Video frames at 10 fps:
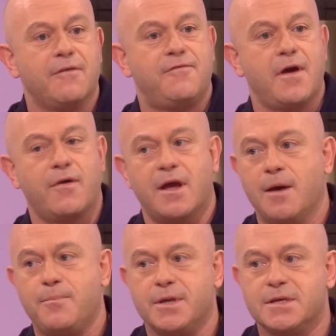they're very
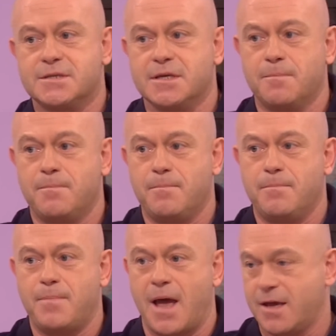happy to see the
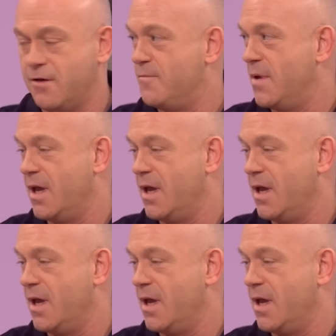back of me.